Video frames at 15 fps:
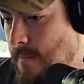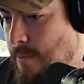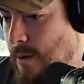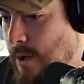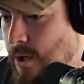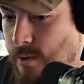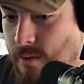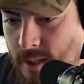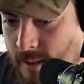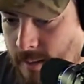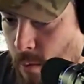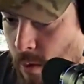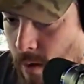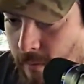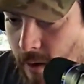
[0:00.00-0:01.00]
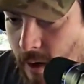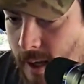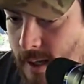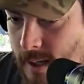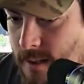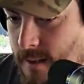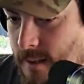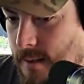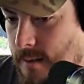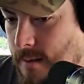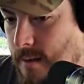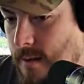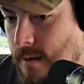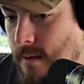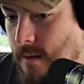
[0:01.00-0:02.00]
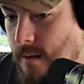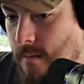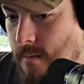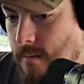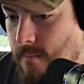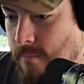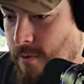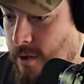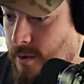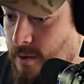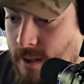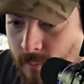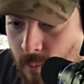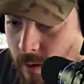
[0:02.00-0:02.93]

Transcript: producing more for us, producing